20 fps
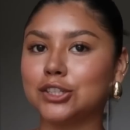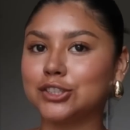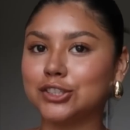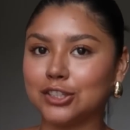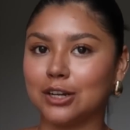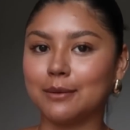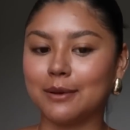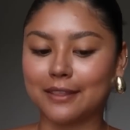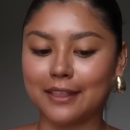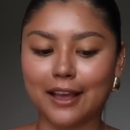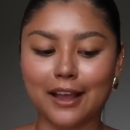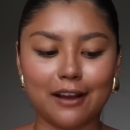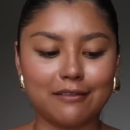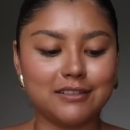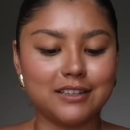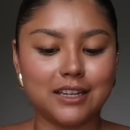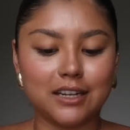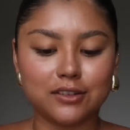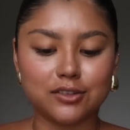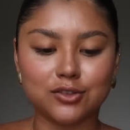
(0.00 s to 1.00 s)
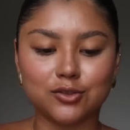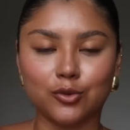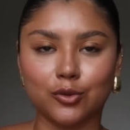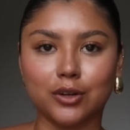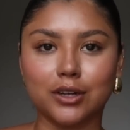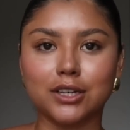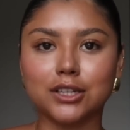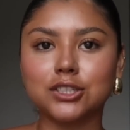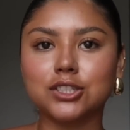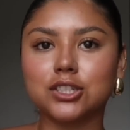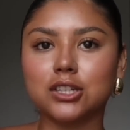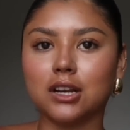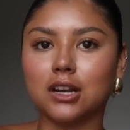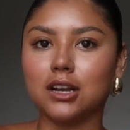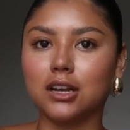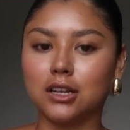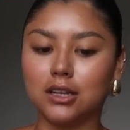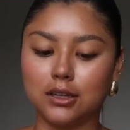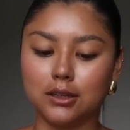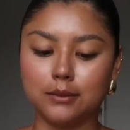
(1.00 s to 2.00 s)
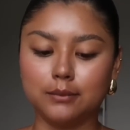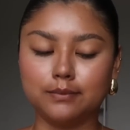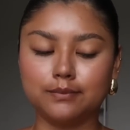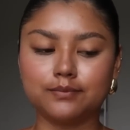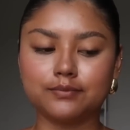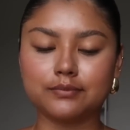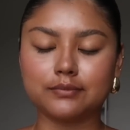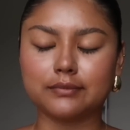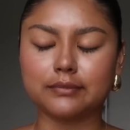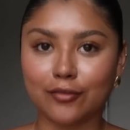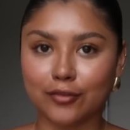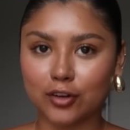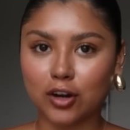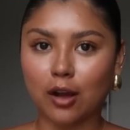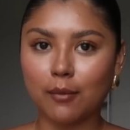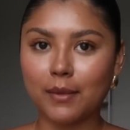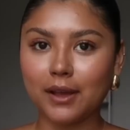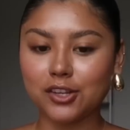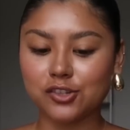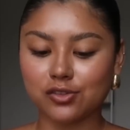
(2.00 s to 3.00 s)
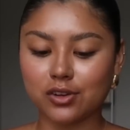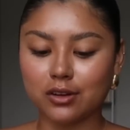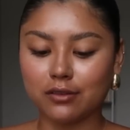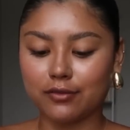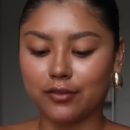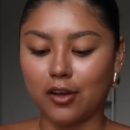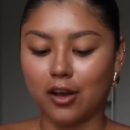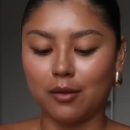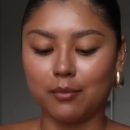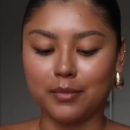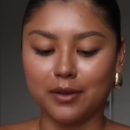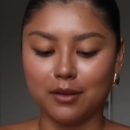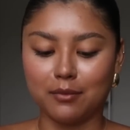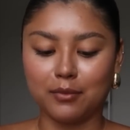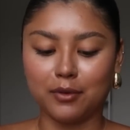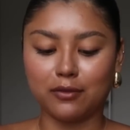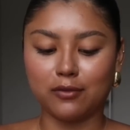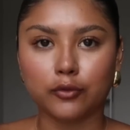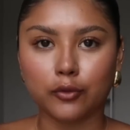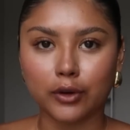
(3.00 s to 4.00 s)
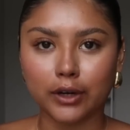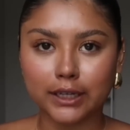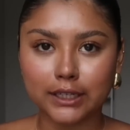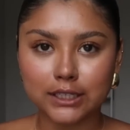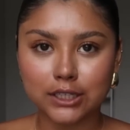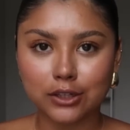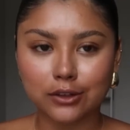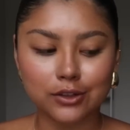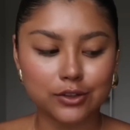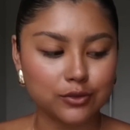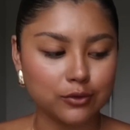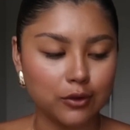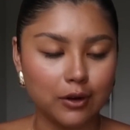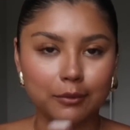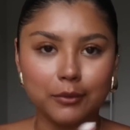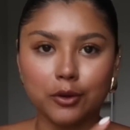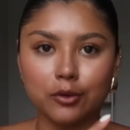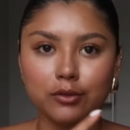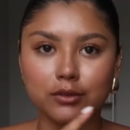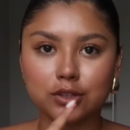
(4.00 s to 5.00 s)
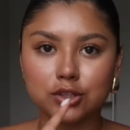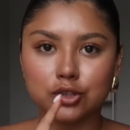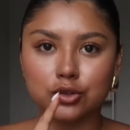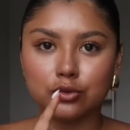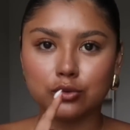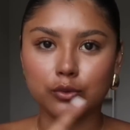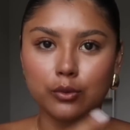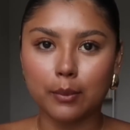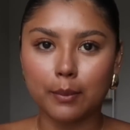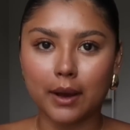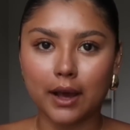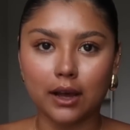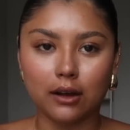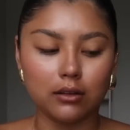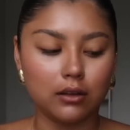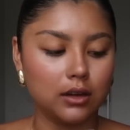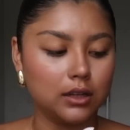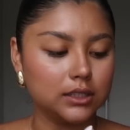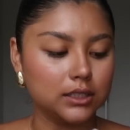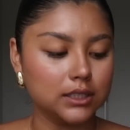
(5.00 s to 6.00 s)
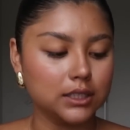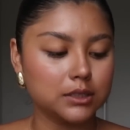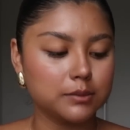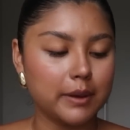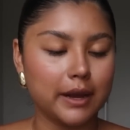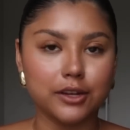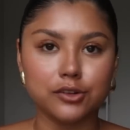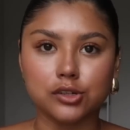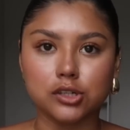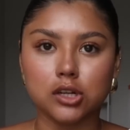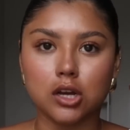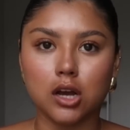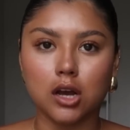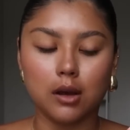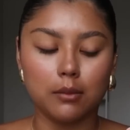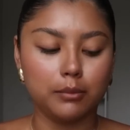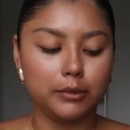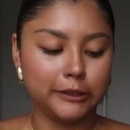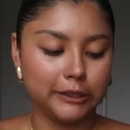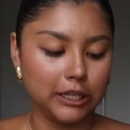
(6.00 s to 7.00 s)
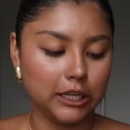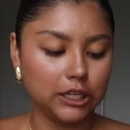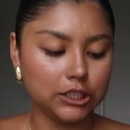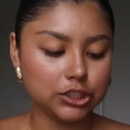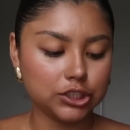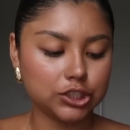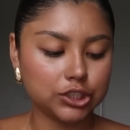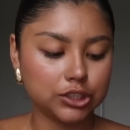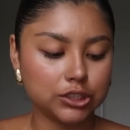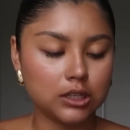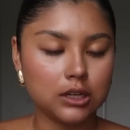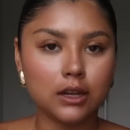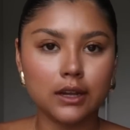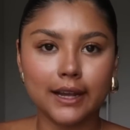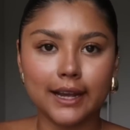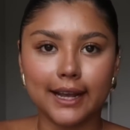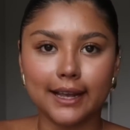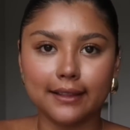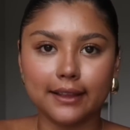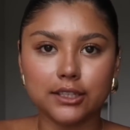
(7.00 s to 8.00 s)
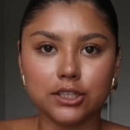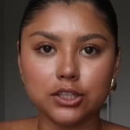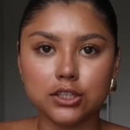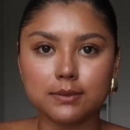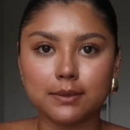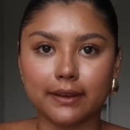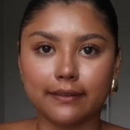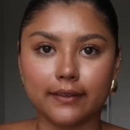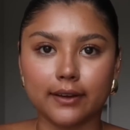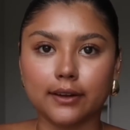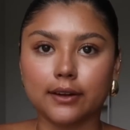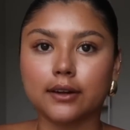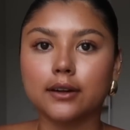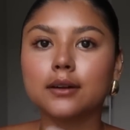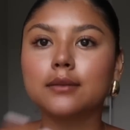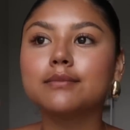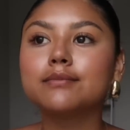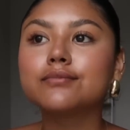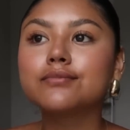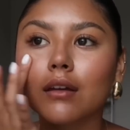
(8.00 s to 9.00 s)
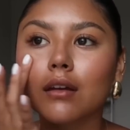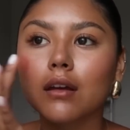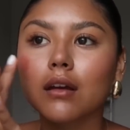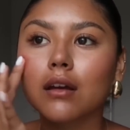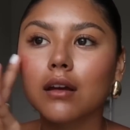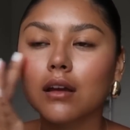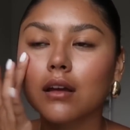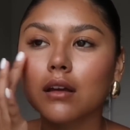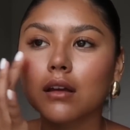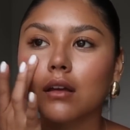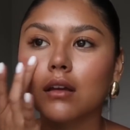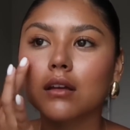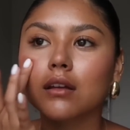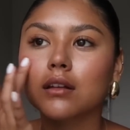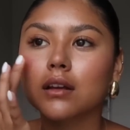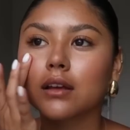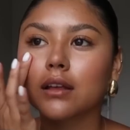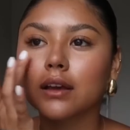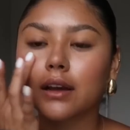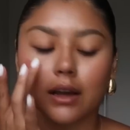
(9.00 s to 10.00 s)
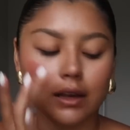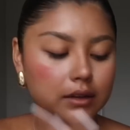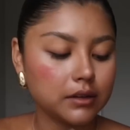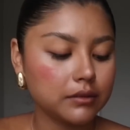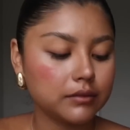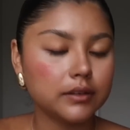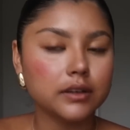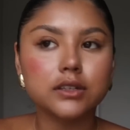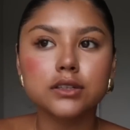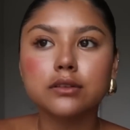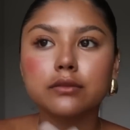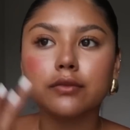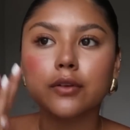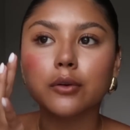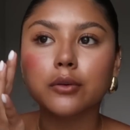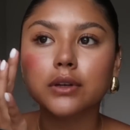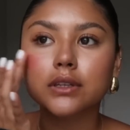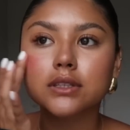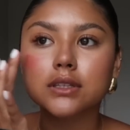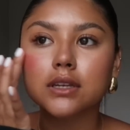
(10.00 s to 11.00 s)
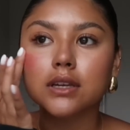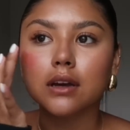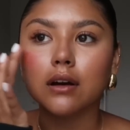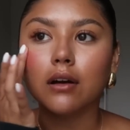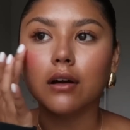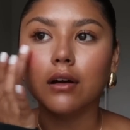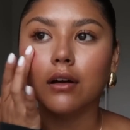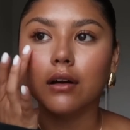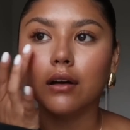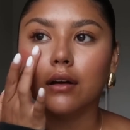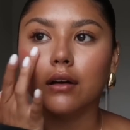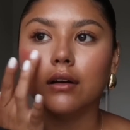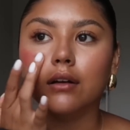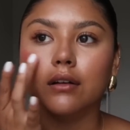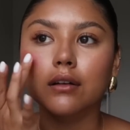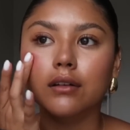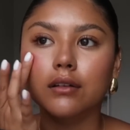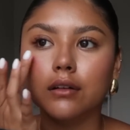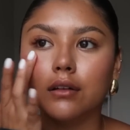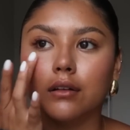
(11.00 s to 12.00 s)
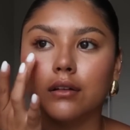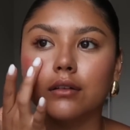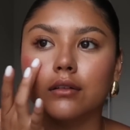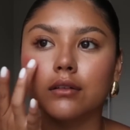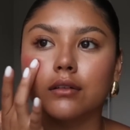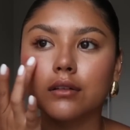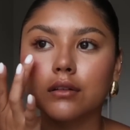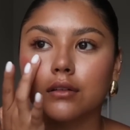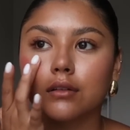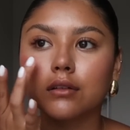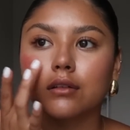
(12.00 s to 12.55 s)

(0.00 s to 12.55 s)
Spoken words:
Sorry about that, I ran out of storage. Forgot my train of thought, but before I continue the story, I'm going to pile on this Patrick Top blush. I like to use my finger and I kind of like to focus it on